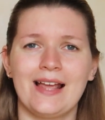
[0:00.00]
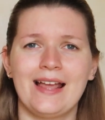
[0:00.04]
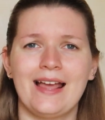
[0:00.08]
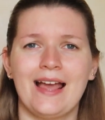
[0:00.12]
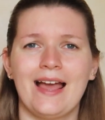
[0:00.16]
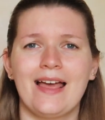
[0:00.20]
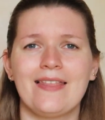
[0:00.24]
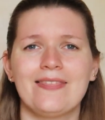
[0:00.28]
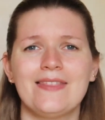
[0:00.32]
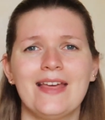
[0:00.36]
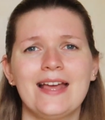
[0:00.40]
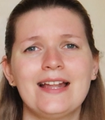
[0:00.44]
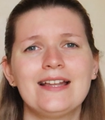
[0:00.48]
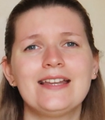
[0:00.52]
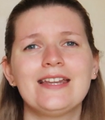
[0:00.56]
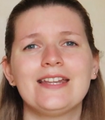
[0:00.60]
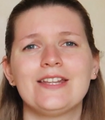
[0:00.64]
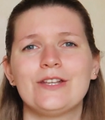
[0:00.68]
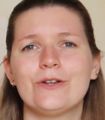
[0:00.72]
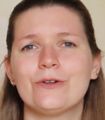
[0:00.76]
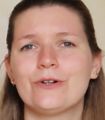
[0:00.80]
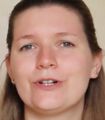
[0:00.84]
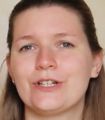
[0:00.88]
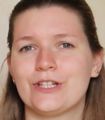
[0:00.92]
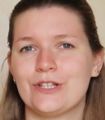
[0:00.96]
and then
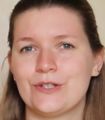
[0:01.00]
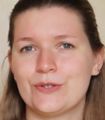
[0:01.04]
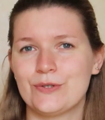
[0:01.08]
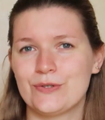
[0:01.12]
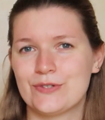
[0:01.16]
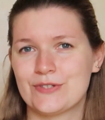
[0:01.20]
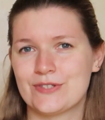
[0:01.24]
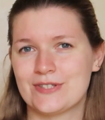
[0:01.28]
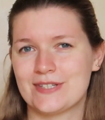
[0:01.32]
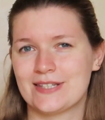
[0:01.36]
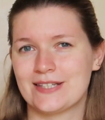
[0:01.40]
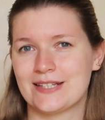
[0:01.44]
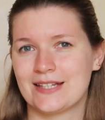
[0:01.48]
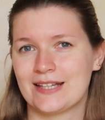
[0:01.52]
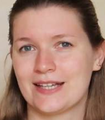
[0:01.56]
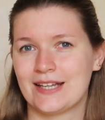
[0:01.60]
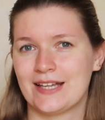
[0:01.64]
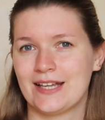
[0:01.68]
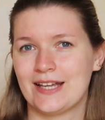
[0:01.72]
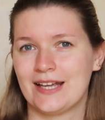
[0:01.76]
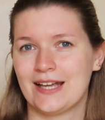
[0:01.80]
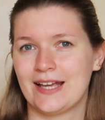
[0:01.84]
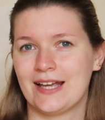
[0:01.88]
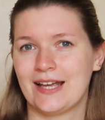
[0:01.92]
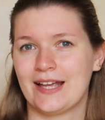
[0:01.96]
you're used
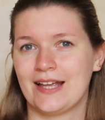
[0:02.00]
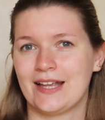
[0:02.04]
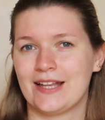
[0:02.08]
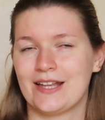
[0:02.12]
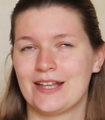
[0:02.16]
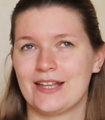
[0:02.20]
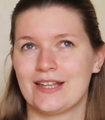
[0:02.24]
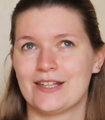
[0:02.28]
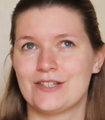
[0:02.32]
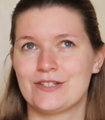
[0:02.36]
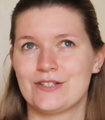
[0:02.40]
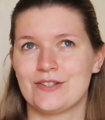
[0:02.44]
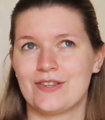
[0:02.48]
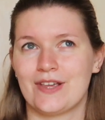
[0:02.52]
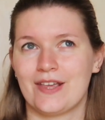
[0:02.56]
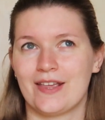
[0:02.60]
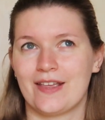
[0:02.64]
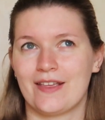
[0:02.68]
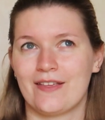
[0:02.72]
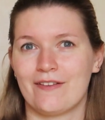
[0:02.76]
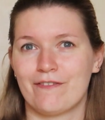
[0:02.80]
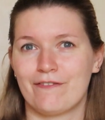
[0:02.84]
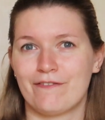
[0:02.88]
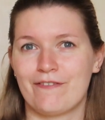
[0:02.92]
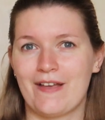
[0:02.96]
to
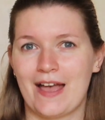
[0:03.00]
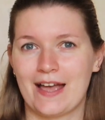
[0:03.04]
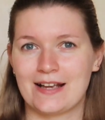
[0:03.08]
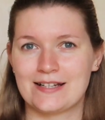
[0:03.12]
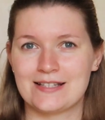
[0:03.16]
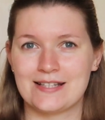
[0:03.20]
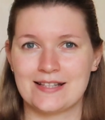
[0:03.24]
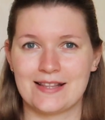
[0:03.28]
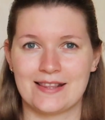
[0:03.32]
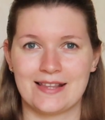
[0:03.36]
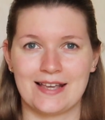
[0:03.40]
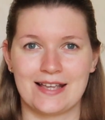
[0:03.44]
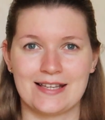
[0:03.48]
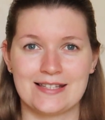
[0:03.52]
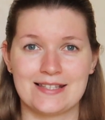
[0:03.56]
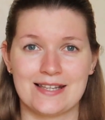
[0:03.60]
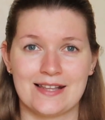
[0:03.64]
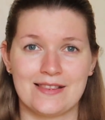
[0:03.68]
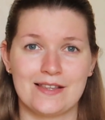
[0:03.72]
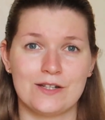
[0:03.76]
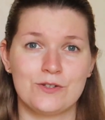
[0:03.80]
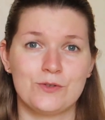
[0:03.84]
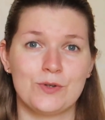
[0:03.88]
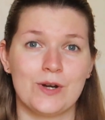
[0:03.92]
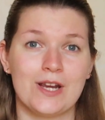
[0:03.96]
the fact that
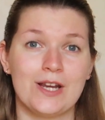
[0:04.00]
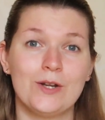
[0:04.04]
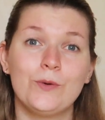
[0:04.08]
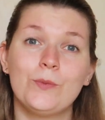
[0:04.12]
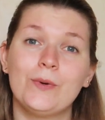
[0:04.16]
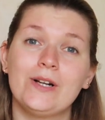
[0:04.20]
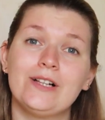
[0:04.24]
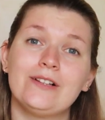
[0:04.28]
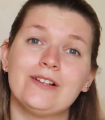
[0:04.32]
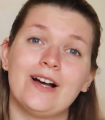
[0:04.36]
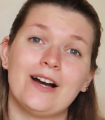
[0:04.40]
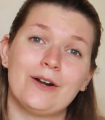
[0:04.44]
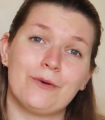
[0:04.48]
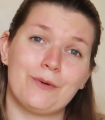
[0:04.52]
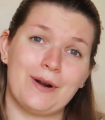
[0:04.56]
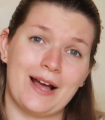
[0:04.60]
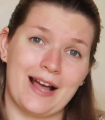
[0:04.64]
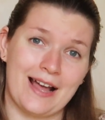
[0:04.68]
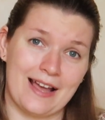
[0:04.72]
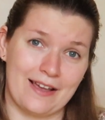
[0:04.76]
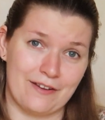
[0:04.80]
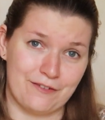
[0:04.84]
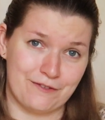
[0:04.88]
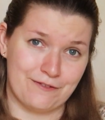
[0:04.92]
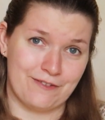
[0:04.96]
the train will
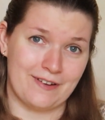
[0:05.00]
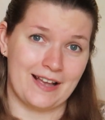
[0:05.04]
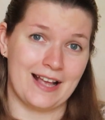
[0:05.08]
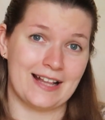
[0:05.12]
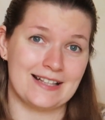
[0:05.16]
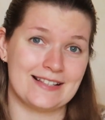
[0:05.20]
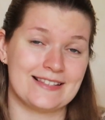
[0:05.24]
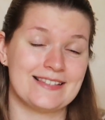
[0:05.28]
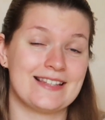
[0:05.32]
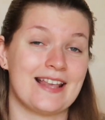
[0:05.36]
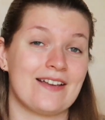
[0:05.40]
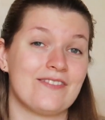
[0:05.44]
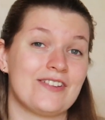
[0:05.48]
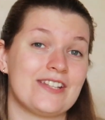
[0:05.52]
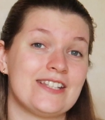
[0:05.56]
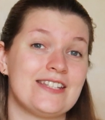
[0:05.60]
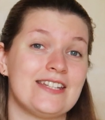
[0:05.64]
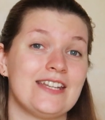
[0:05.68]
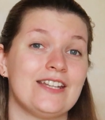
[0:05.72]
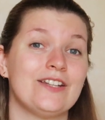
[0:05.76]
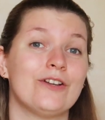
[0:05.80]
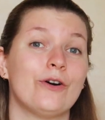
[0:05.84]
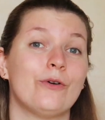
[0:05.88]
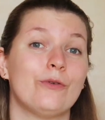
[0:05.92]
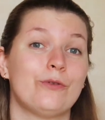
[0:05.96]
arrive at
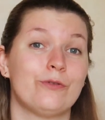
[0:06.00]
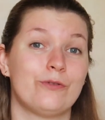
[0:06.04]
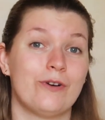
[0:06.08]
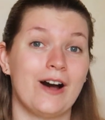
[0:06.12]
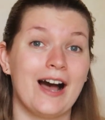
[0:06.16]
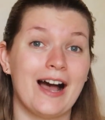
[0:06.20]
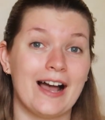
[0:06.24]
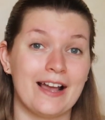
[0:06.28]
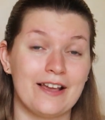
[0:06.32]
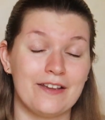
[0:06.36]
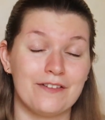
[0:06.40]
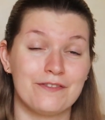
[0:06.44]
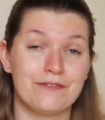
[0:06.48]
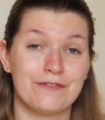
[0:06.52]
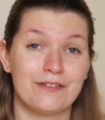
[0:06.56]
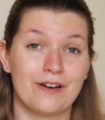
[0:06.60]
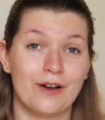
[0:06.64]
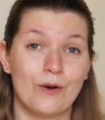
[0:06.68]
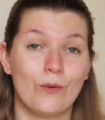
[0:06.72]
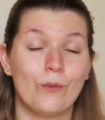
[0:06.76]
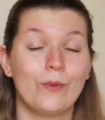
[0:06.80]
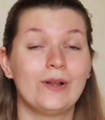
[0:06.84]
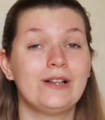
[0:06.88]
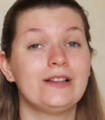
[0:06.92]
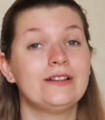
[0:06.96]
17:05.
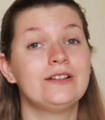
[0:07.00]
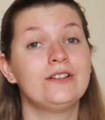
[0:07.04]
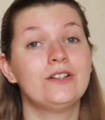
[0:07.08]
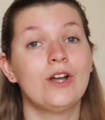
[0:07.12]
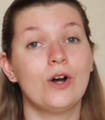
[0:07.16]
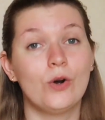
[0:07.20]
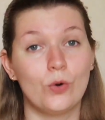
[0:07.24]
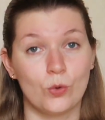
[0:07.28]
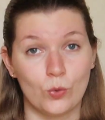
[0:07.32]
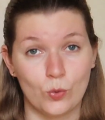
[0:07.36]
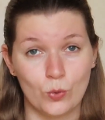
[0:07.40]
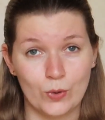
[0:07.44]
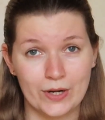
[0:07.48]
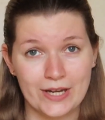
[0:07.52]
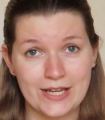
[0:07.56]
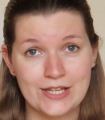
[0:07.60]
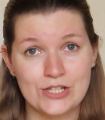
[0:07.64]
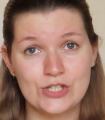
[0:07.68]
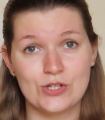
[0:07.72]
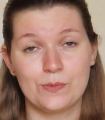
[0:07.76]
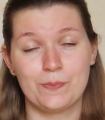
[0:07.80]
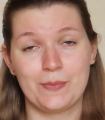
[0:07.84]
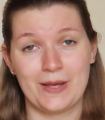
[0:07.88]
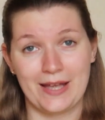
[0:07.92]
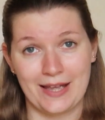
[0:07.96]
Well, no, in
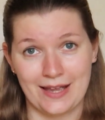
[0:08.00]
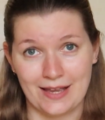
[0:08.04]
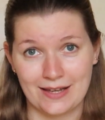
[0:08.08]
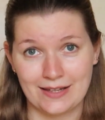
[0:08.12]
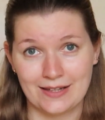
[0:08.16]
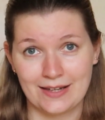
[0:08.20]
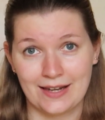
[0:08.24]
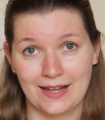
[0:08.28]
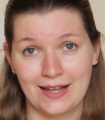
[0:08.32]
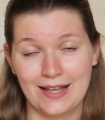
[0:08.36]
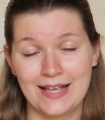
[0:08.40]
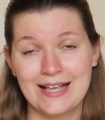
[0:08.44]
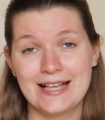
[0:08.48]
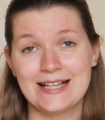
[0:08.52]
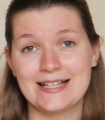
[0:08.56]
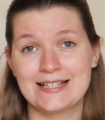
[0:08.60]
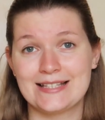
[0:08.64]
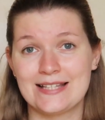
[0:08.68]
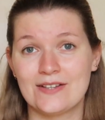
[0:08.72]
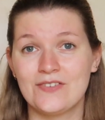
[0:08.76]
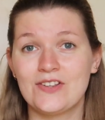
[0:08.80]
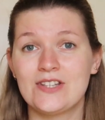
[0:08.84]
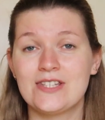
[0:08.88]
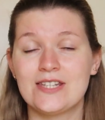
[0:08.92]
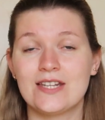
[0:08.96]
Japan
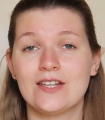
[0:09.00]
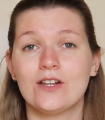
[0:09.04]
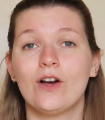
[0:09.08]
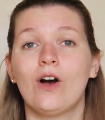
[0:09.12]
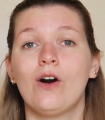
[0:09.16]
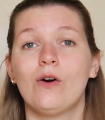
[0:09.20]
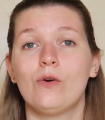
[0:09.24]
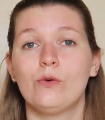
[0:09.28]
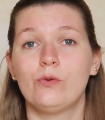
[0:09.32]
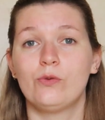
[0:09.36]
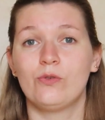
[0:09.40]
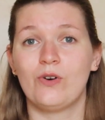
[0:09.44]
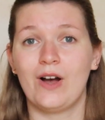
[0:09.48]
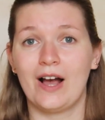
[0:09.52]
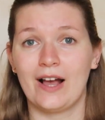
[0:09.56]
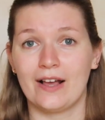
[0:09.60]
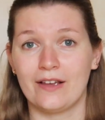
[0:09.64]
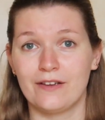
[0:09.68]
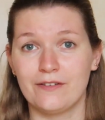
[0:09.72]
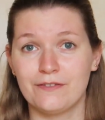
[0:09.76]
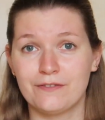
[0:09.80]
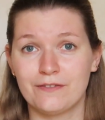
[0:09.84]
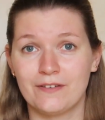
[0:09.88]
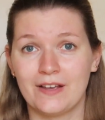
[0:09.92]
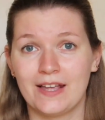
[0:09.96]

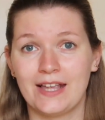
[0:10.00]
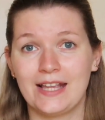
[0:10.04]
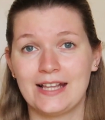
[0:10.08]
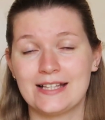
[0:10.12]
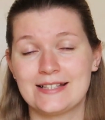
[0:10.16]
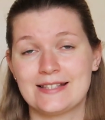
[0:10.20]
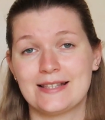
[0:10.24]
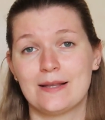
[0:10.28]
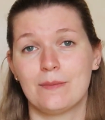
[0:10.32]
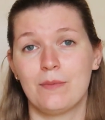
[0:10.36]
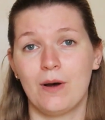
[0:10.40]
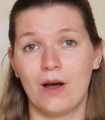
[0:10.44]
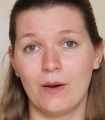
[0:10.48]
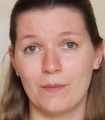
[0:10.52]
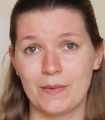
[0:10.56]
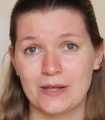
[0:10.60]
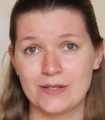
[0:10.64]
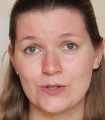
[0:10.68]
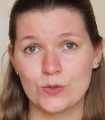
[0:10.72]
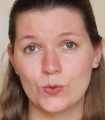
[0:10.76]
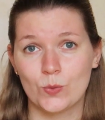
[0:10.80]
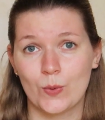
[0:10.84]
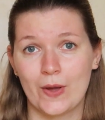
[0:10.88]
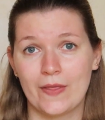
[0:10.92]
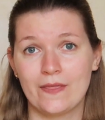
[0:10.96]
17:05 is the
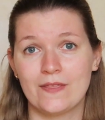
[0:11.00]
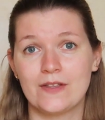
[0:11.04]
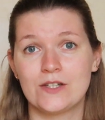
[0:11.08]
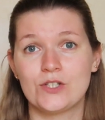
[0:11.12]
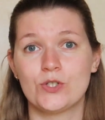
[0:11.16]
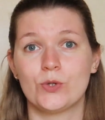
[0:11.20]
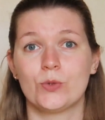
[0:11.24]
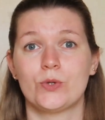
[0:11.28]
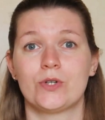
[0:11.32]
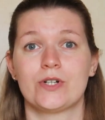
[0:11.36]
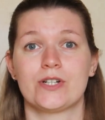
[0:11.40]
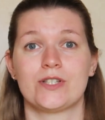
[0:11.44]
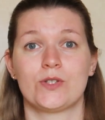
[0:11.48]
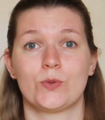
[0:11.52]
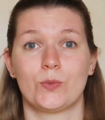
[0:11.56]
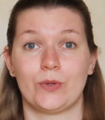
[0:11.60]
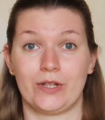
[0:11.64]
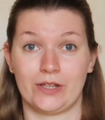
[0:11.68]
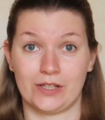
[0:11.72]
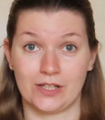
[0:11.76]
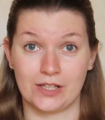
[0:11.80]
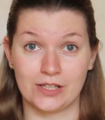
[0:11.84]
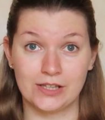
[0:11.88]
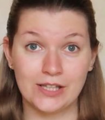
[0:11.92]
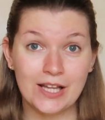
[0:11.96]
moment when the doors
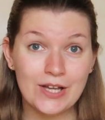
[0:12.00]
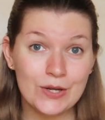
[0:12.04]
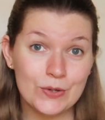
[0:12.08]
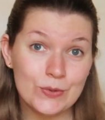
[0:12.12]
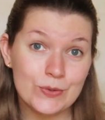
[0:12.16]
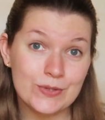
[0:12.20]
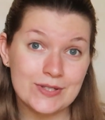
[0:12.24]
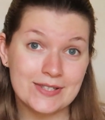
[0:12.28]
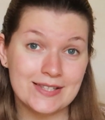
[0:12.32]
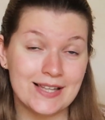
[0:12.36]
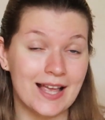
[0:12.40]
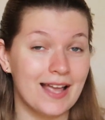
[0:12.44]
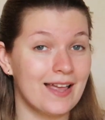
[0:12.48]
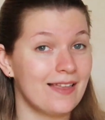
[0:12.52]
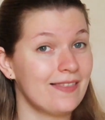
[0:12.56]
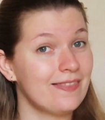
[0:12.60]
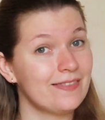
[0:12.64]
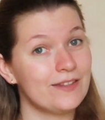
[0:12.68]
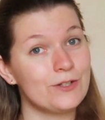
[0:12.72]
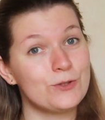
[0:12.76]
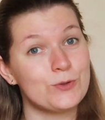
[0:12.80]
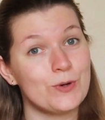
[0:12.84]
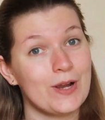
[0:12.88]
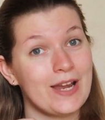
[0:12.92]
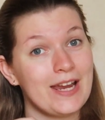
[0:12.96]
will close and
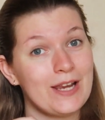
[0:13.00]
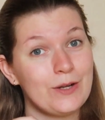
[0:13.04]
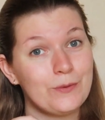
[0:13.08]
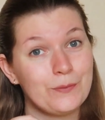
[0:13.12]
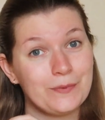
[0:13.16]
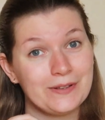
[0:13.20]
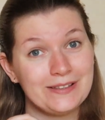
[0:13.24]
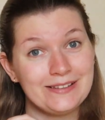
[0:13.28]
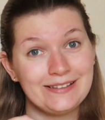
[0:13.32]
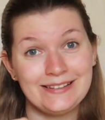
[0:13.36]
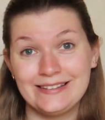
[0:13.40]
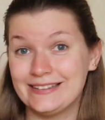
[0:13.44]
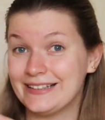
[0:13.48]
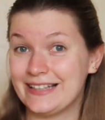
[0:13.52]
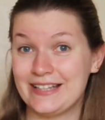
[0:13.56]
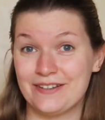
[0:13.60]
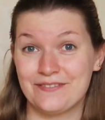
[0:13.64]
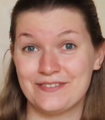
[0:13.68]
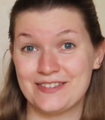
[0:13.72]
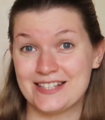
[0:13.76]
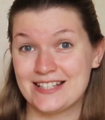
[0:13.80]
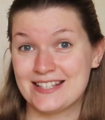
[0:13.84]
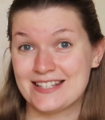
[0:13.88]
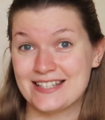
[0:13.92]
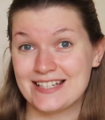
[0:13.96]
the train will
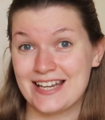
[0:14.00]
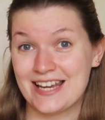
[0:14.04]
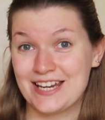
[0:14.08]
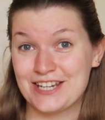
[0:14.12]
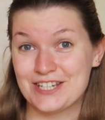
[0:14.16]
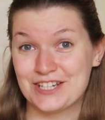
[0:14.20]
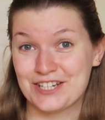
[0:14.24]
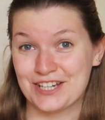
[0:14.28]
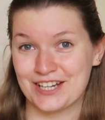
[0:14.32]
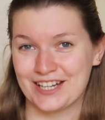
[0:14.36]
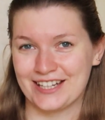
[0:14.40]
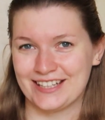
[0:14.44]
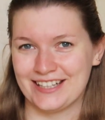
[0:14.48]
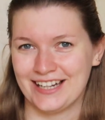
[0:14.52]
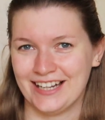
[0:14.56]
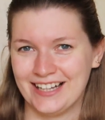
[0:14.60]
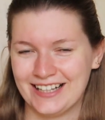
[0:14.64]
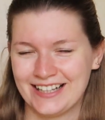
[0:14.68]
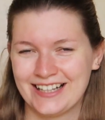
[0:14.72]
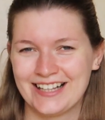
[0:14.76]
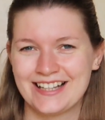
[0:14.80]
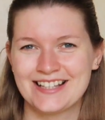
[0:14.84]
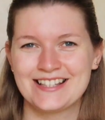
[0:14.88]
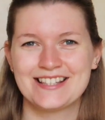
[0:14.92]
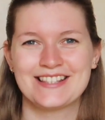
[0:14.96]
leave the station.
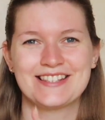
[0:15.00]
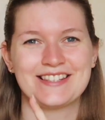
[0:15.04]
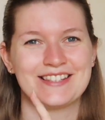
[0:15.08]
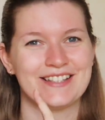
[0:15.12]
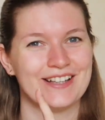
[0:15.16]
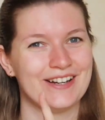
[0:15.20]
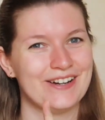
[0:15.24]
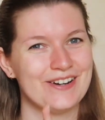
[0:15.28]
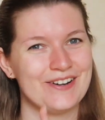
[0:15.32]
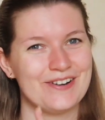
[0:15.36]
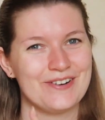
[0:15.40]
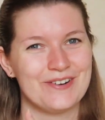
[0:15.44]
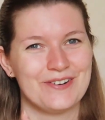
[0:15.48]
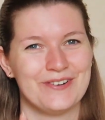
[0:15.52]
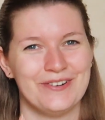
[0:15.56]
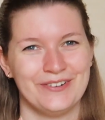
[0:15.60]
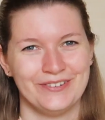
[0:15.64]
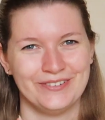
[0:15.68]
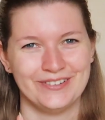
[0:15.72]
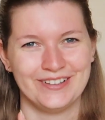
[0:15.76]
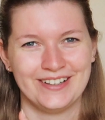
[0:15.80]
So